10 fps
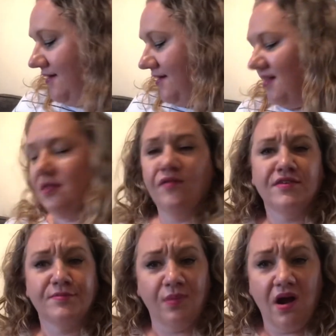I love a
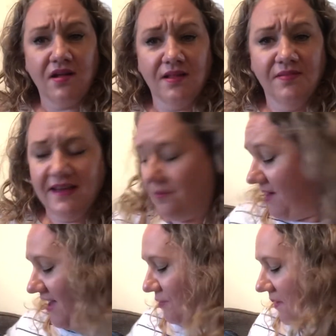sparkle. I'm like a
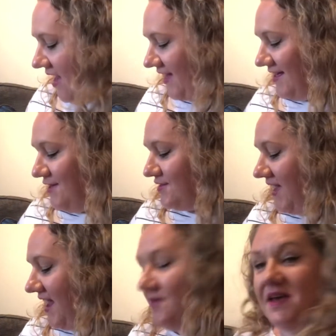magpie. So
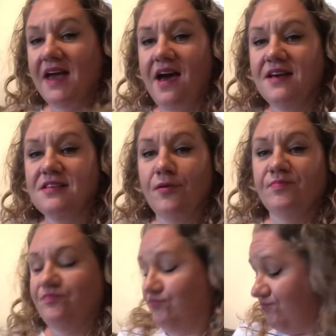anyway, guys,
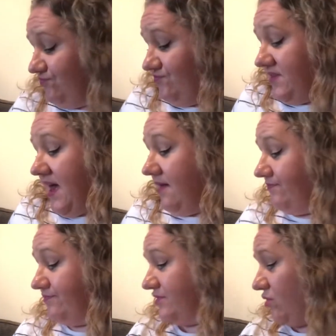yeah,
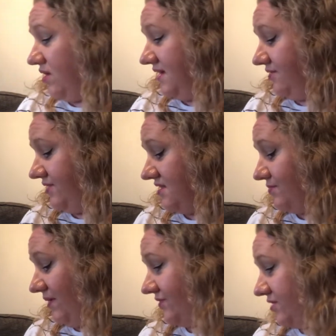sorry this
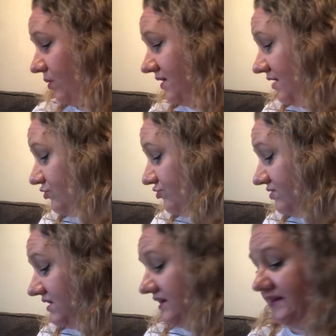month's one is
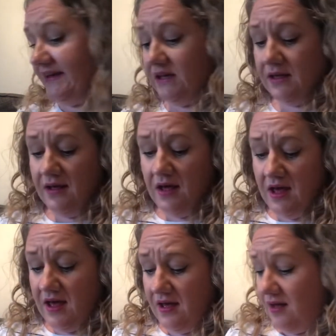really late.
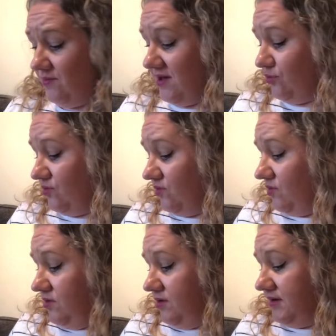I don't know,
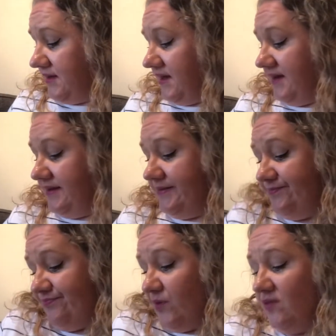kind
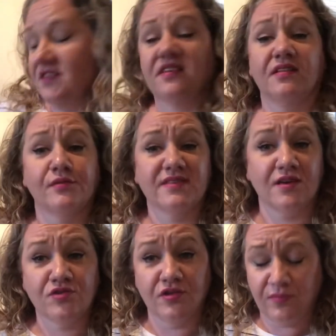of, obviously there was
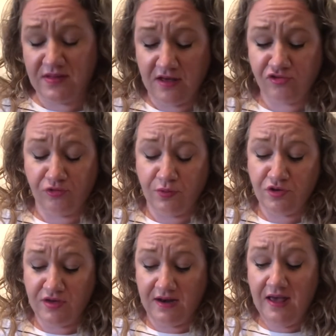issues with
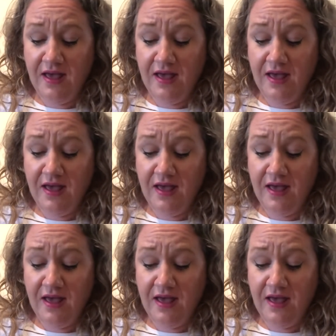distribution.